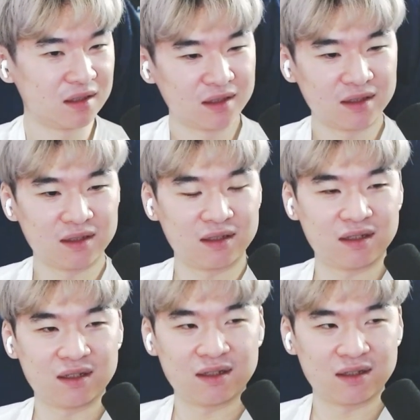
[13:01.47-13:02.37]

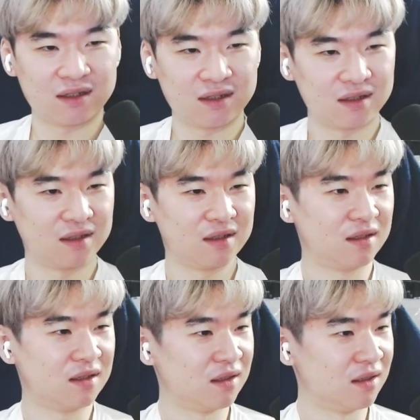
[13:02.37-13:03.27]

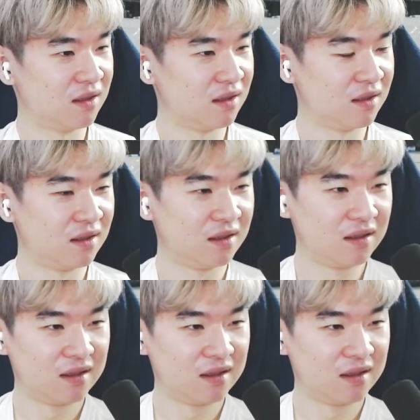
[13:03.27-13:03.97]
Nothing is said.